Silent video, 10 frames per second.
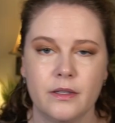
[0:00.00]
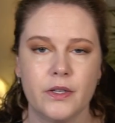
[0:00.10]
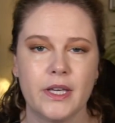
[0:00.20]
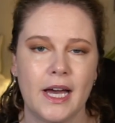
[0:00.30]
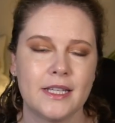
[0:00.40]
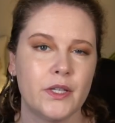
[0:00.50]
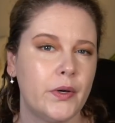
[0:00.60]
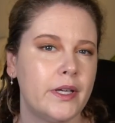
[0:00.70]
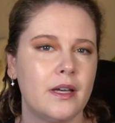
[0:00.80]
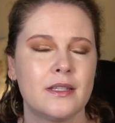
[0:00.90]
so yeah,
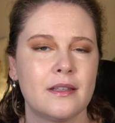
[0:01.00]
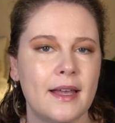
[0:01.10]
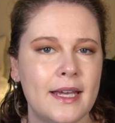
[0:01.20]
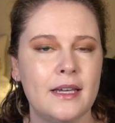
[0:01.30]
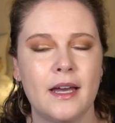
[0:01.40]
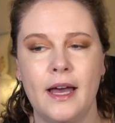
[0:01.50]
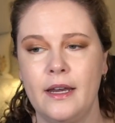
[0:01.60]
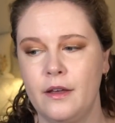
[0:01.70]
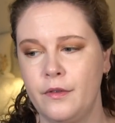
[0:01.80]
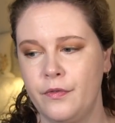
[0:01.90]
so a, slight
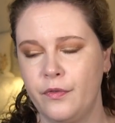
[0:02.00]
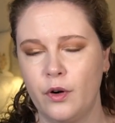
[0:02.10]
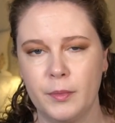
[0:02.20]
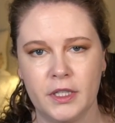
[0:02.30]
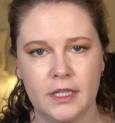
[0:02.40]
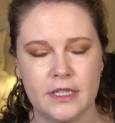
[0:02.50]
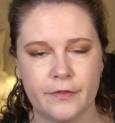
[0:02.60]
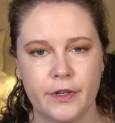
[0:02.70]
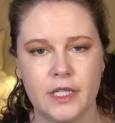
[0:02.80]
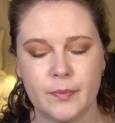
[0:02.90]
kind of formula
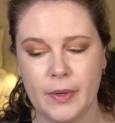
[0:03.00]
difference,